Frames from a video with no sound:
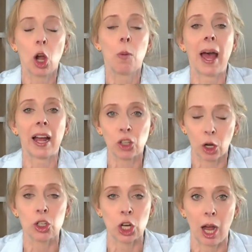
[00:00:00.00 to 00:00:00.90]
back to
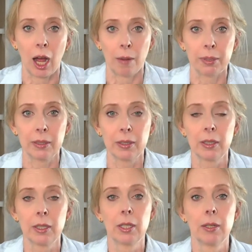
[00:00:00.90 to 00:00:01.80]
her job.
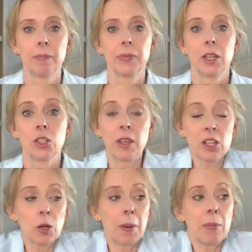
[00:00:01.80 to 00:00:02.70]
So
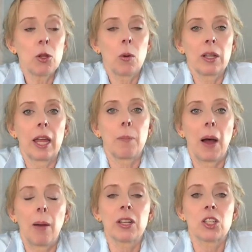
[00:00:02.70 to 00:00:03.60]
these are people who are like
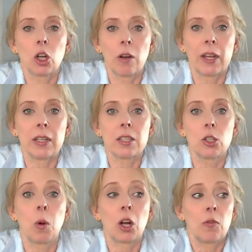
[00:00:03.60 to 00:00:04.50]
public servants,
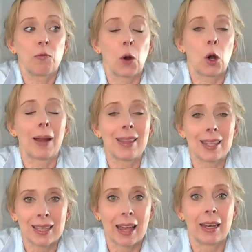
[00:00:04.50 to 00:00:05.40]
who were confirmed by the
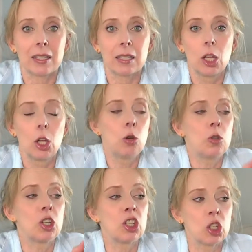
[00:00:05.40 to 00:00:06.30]
Senate,
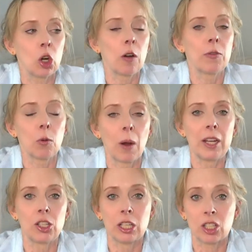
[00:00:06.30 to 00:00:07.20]
who deserve the
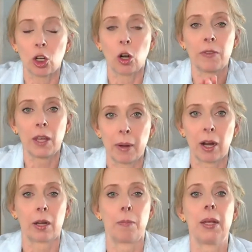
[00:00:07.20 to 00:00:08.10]
right to serve the
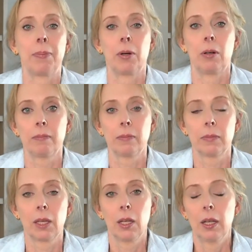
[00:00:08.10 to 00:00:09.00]
American people.
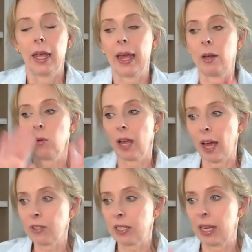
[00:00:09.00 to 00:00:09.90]
And we'll
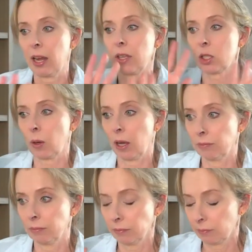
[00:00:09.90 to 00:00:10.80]
have to see how this
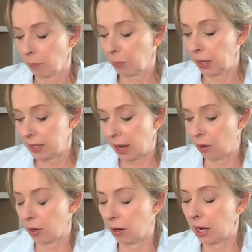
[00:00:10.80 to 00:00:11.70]
one plays
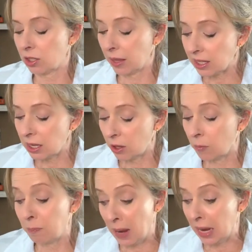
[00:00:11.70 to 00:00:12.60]
out. All right. So that's another
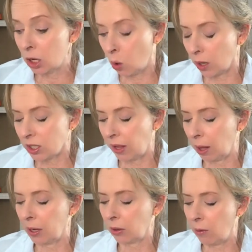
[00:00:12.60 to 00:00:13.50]
big court
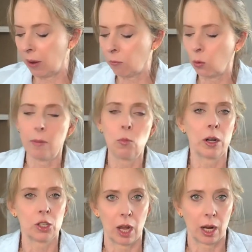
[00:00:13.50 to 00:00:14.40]
development. Okay. We have one more
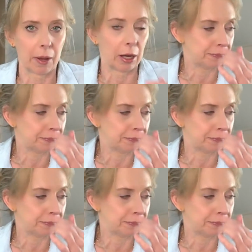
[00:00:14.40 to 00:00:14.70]
to talk about.